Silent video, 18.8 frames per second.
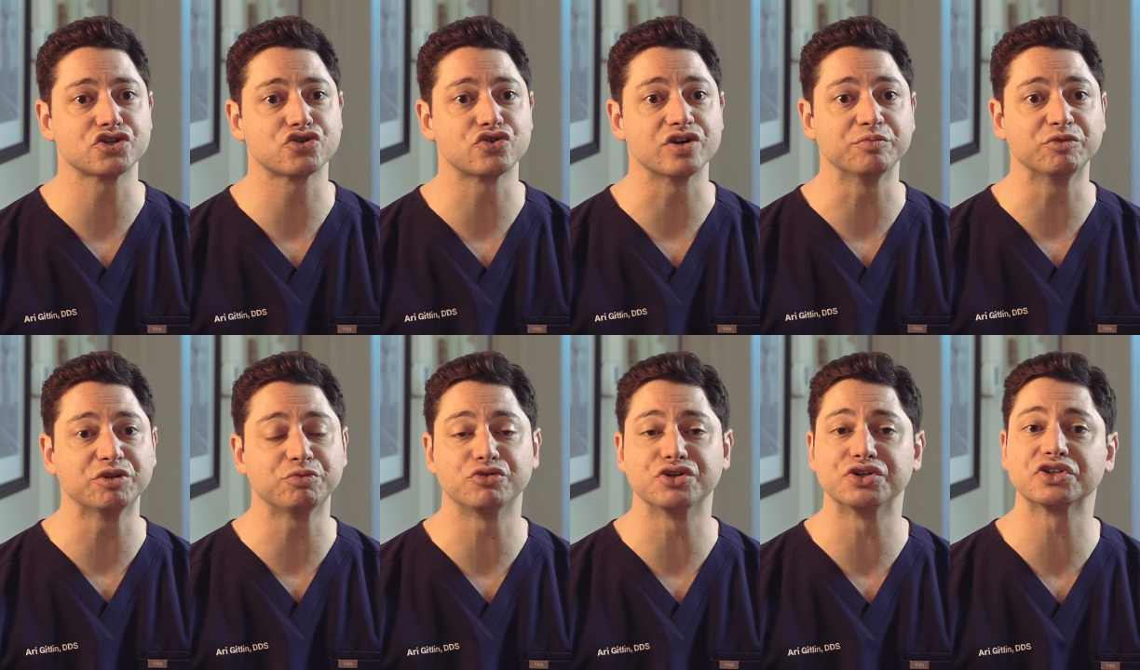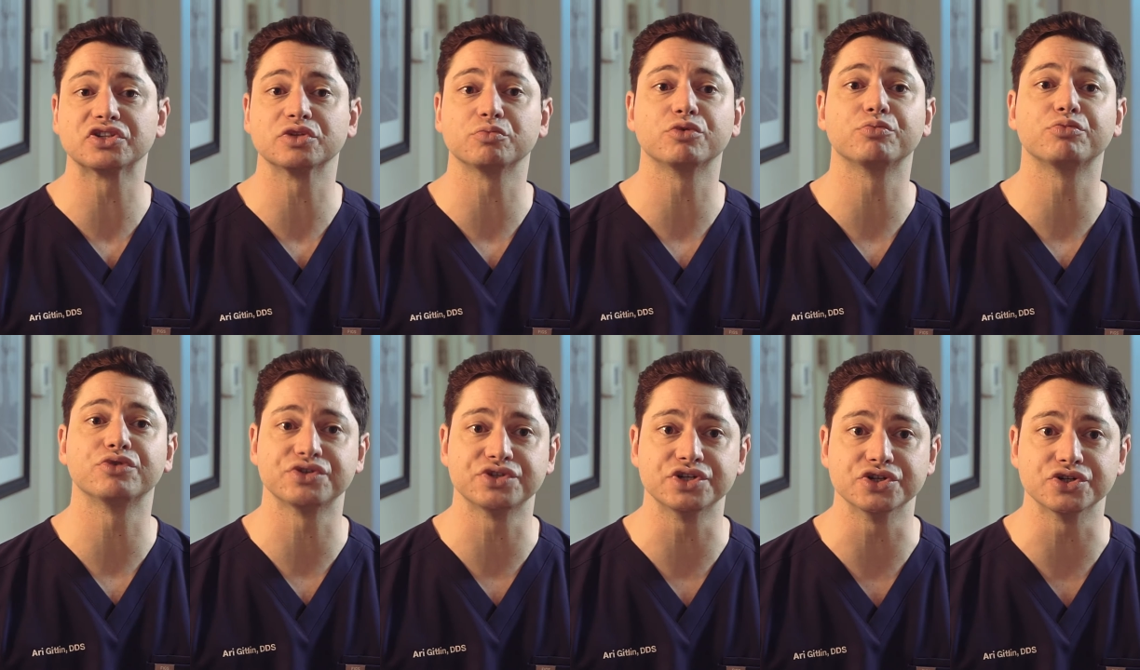extremely predictable
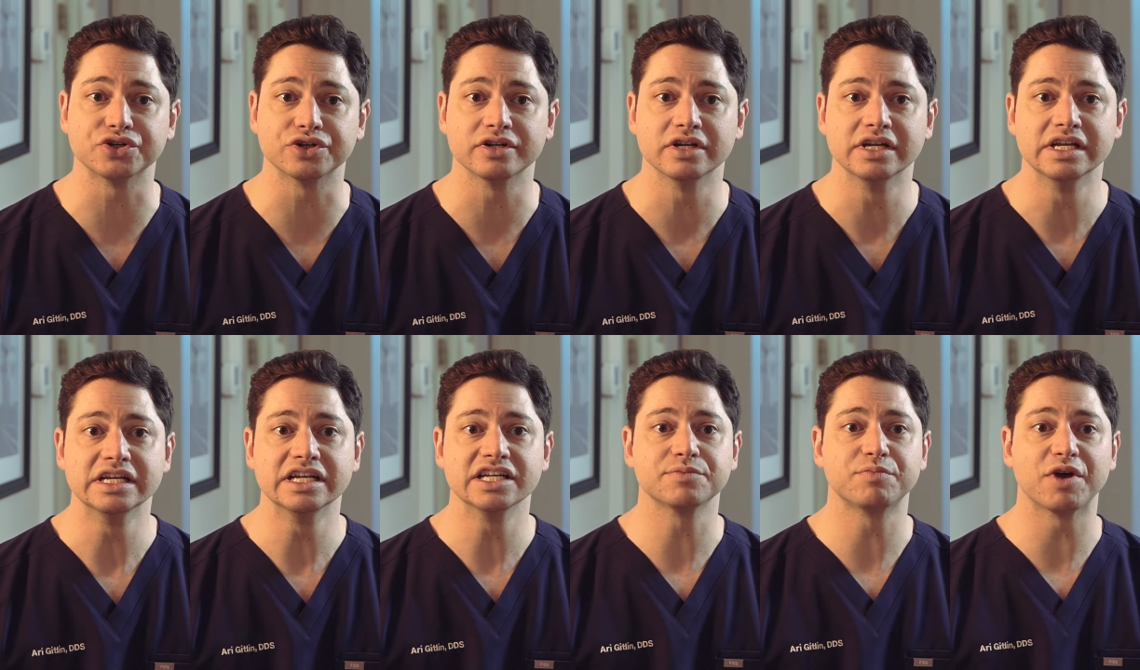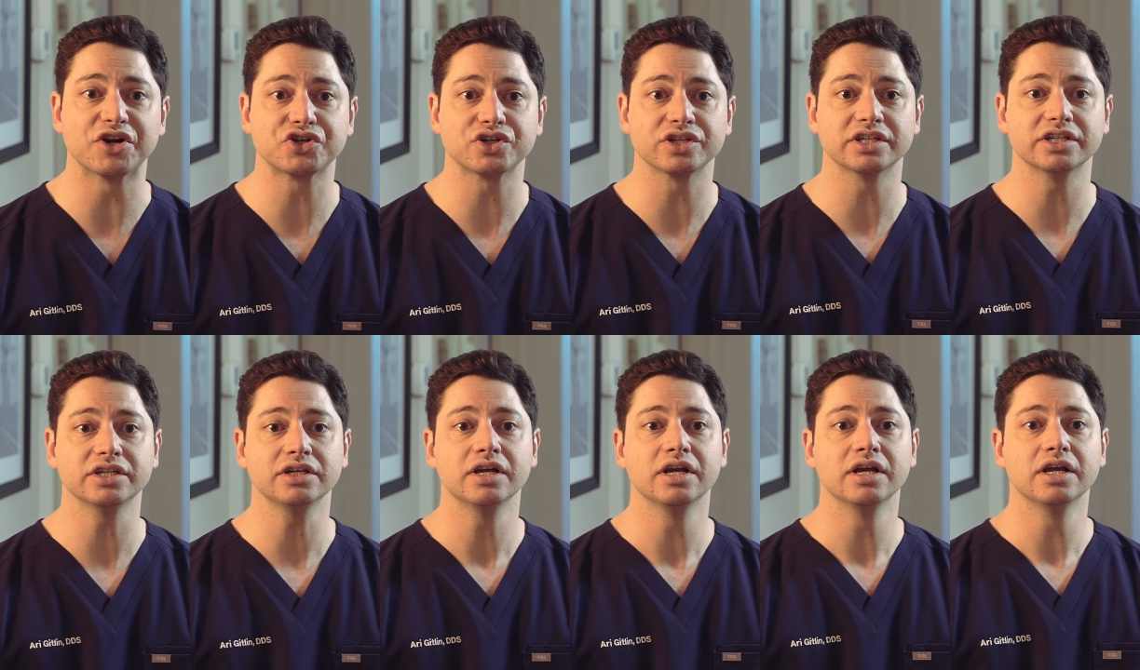procedure,
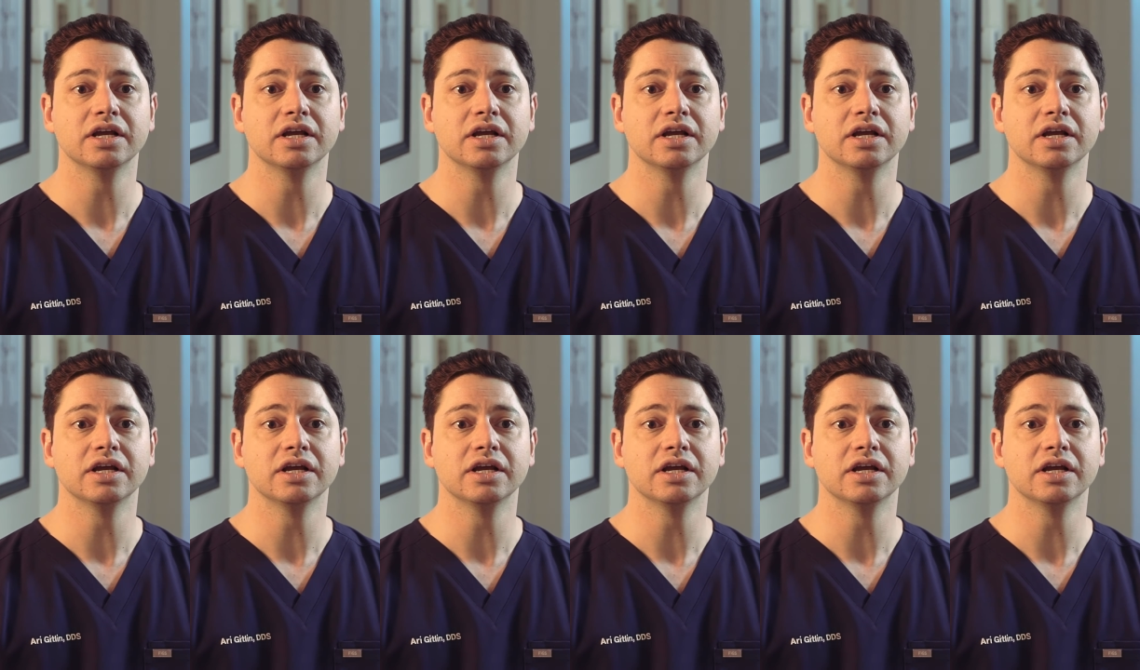especially